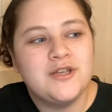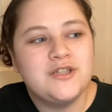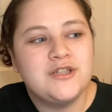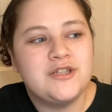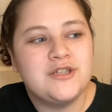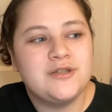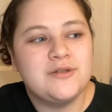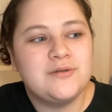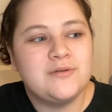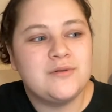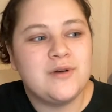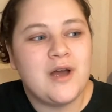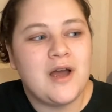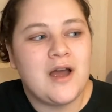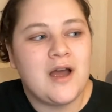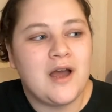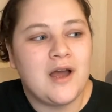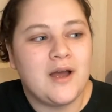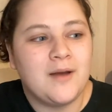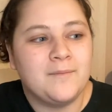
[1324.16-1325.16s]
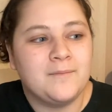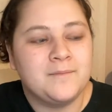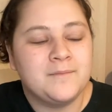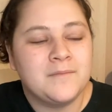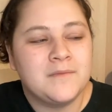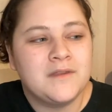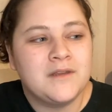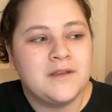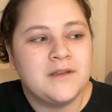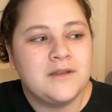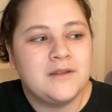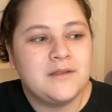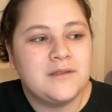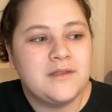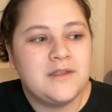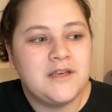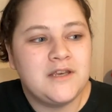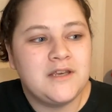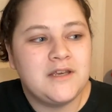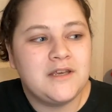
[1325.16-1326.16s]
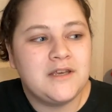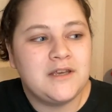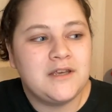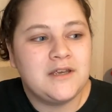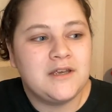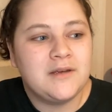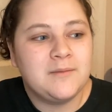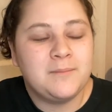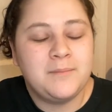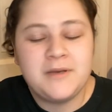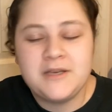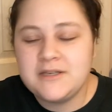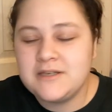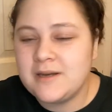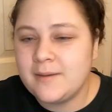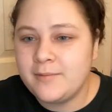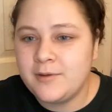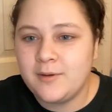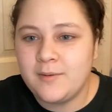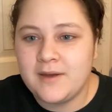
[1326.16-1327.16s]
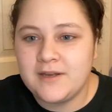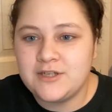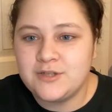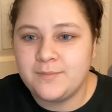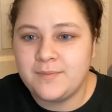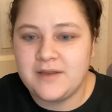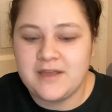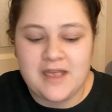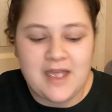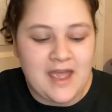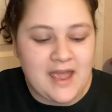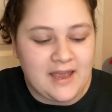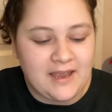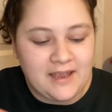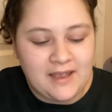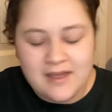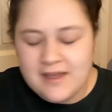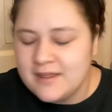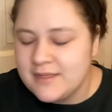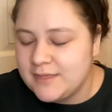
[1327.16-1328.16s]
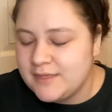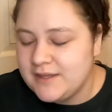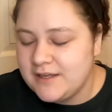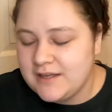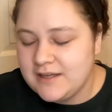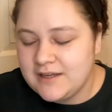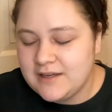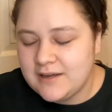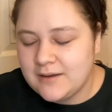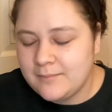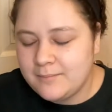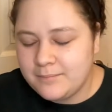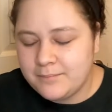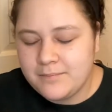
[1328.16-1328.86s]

to the PWHPA, the